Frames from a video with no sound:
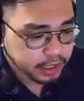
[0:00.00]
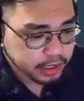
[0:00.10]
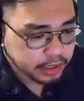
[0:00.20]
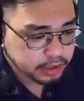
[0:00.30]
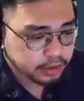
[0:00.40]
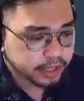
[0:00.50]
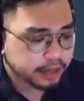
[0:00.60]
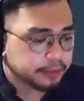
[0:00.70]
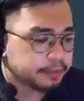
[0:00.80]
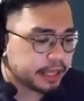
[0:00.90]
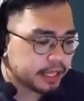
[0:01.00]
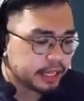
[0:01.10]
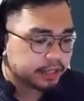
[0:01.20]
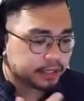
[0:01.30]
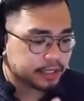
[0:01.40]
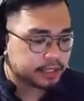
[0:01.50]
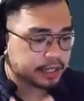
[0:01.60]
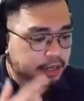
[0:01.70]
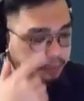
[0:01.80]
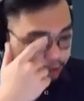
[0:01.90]
So there are many
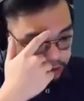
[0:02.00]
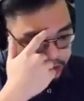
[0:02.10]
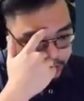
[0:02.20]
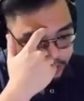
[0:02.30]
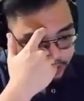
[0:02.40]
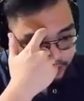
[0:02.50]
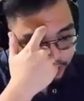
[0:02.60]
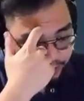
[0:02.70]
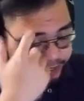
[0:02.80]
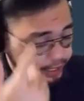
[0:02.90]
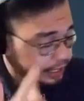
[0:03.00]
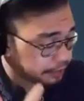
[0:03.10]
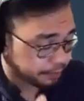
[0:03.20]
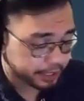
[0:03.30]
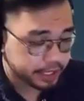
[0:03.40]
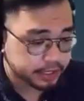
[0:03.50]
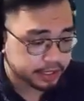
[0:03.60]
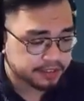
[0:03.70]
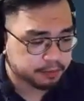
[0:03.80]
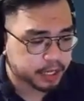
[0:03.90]
existing approaches in creating a
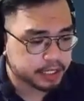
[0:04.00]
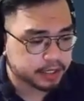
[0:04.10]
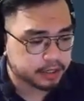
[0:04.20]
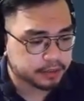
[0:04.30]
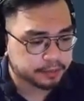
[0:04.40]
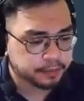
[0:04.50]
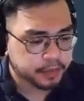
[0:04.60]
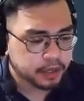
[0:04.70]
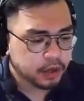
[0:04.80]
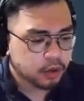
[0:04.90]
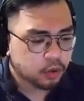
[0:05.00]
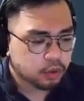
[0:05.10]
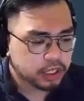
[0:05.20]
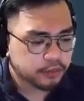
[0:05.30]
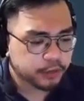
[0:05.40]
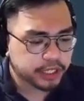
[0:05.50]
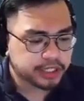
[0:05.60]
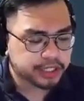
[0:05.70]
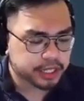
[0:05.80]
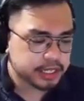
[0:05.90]
predictive model. one of
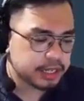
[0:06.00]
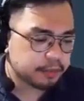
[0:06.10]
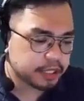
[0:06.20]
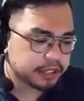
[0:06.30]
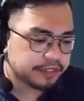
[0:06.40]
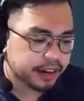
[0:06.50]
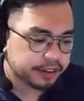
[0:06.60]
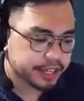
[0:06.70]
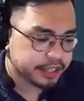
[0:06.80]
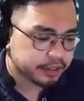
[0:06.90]
which is the multivariate